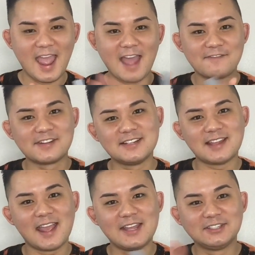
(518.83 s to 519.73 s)

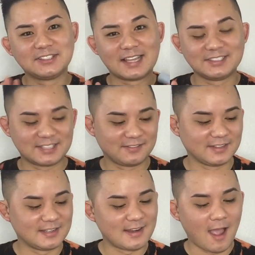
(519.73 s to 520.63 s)
everyday use, that's
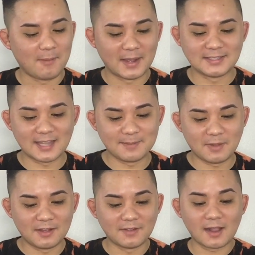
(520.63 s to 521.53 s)
definitely not my type of